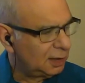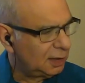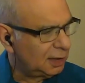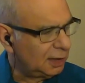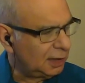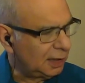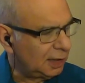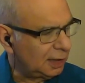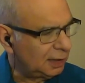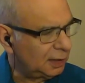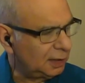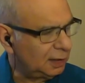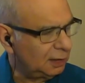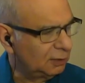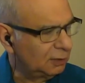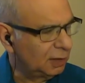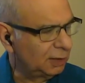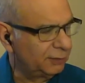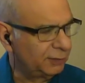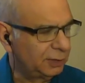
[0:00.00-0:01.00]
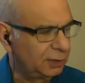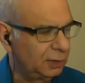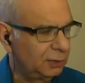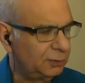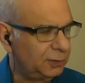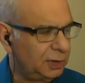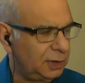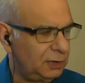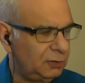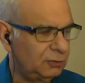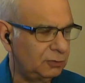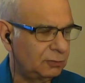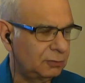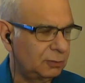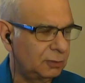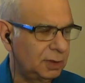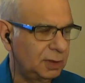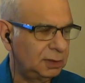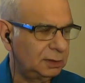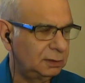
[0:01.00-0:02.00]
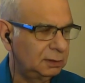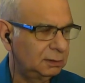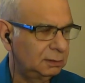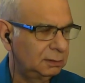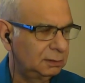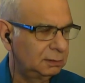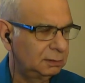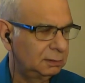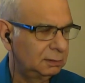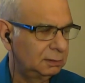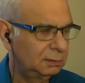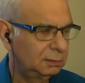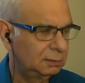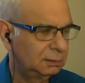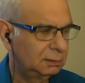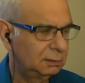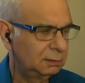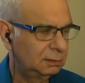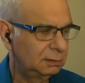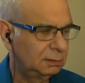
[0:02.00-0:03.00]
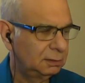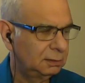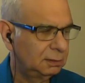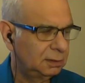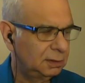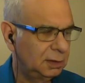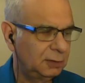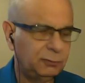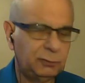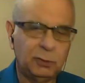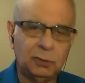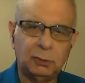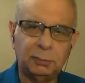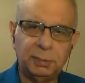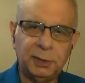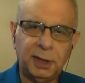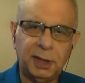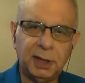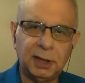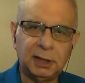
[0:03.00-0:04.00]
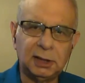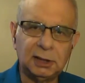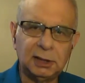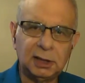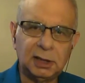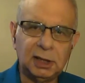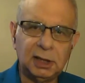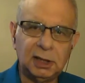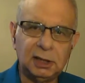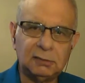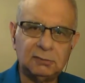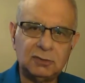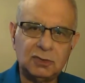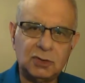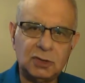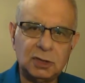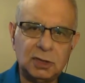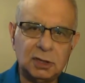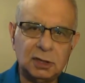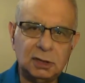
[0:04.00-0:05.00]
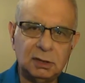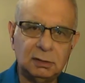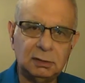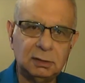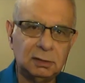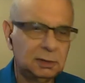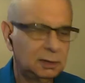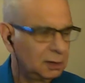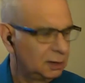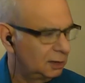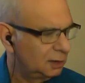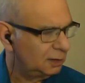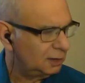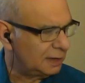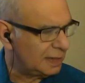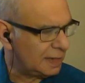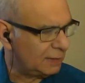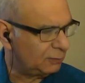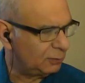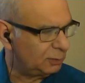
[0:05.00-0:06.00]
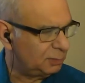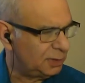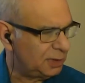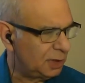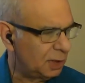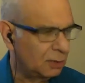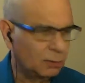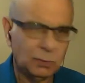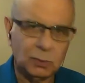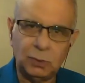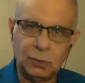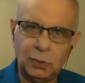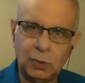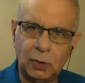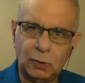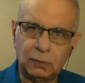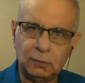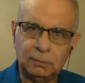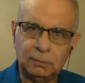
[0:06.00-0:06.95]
and here on the low E string, if we were playing in the key of G, that would be our root note.